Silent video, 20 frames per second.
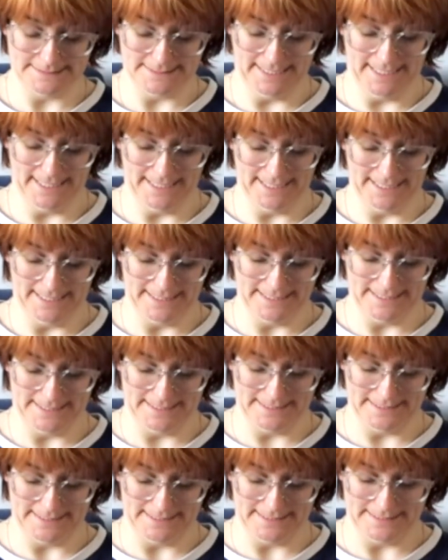
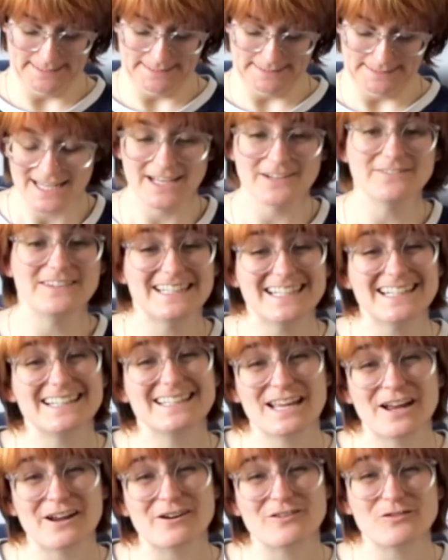sad. If he didn't
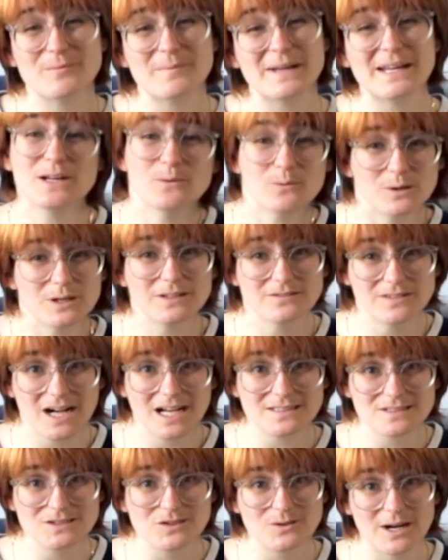care for me, he wouldn't have
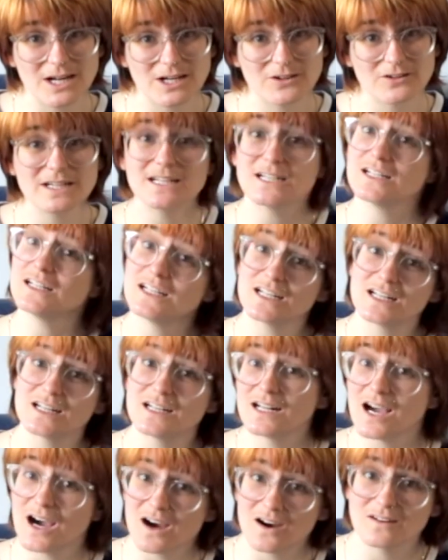gotten so angry. No, no,
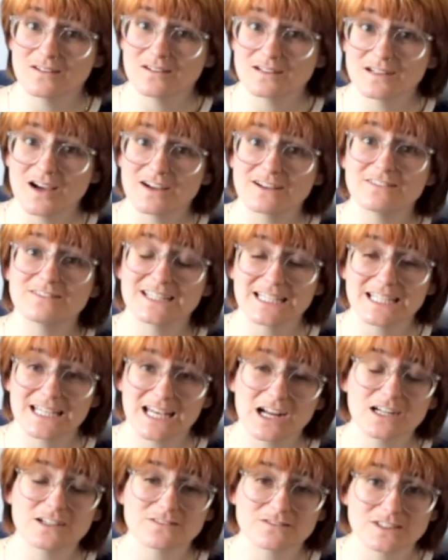no. No, if he
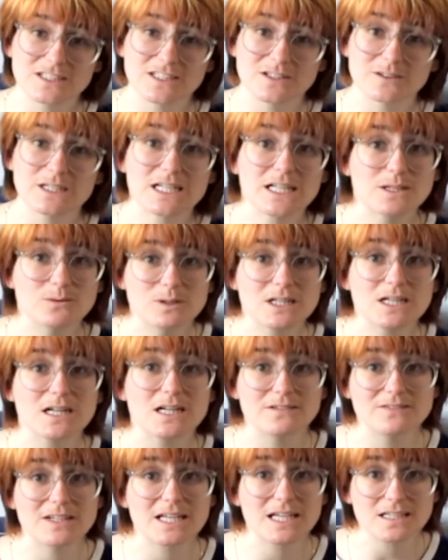cared for you, he wouldn't
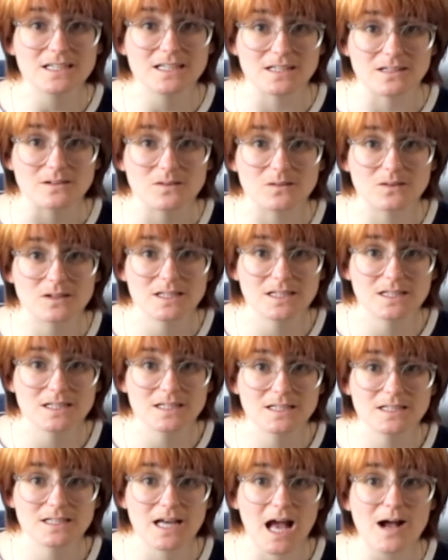have hit you.
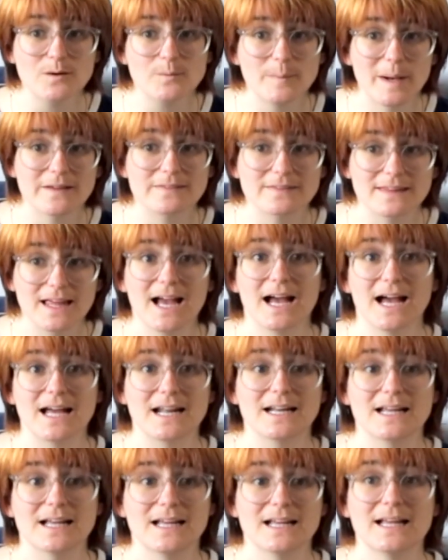How about that?
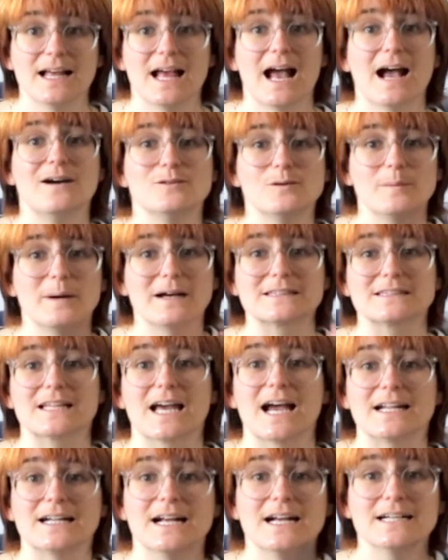How about
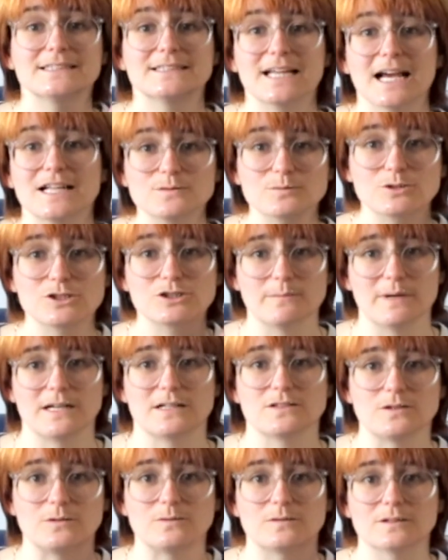that? That's what
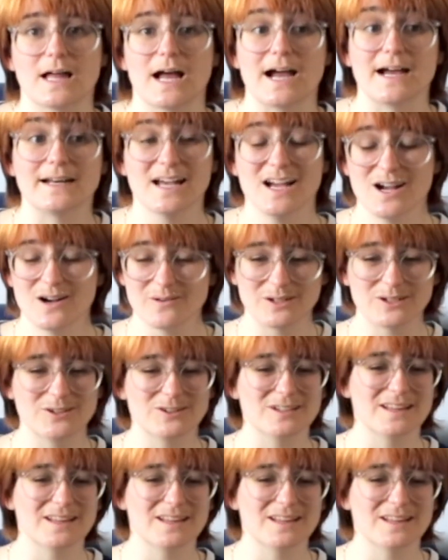makes you glad when you're